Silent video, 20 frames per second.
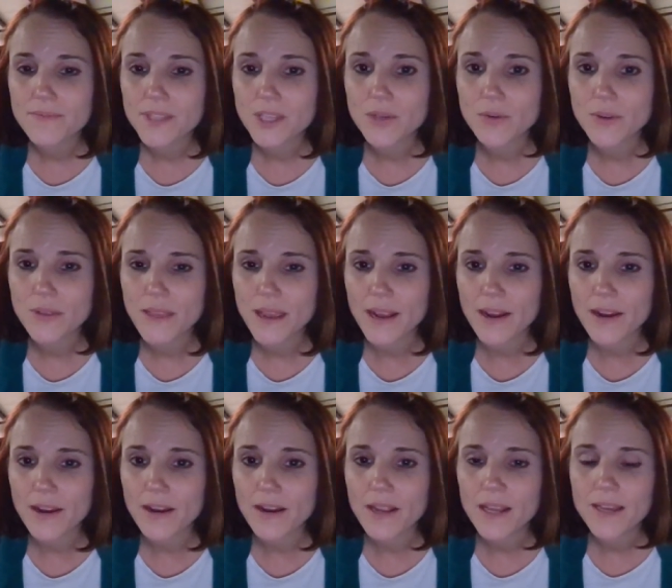You were
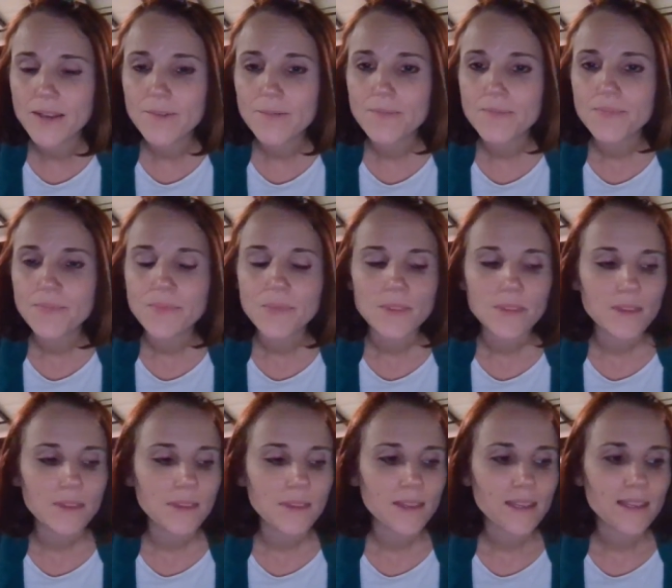there.
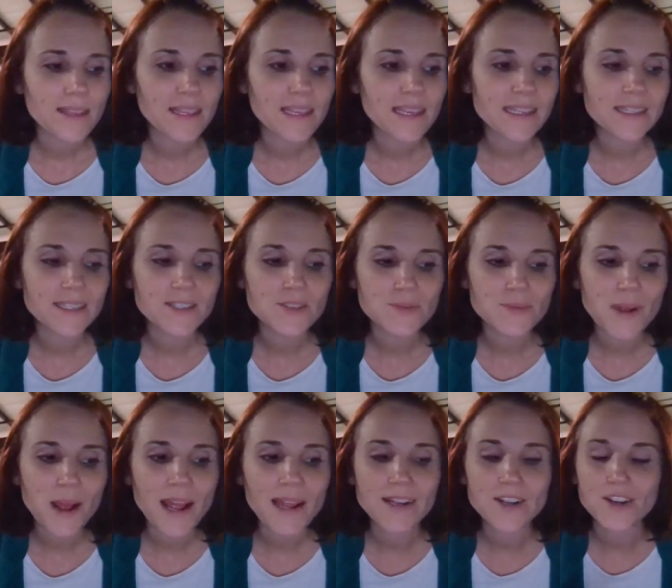This
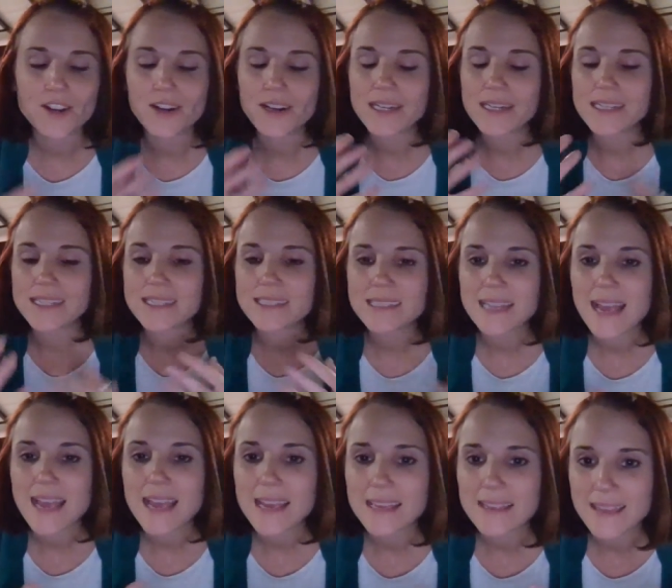writer is
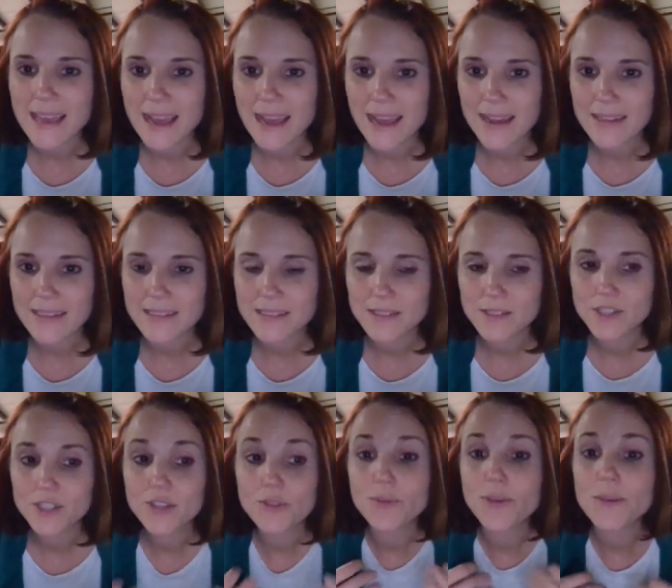saying that
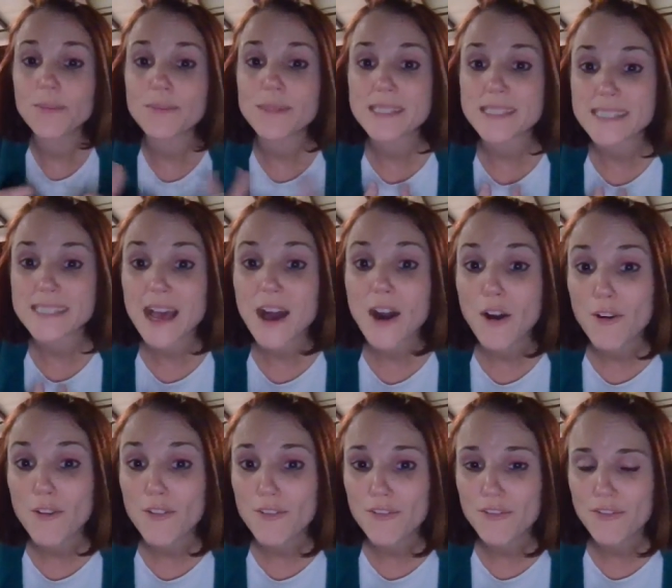to
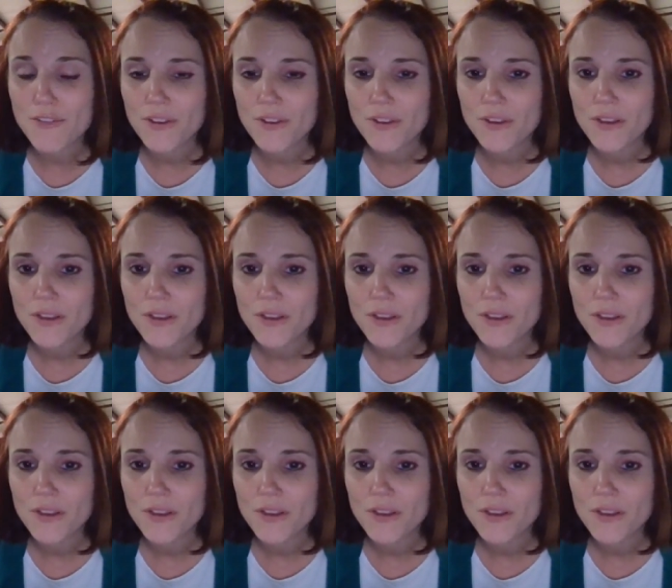himself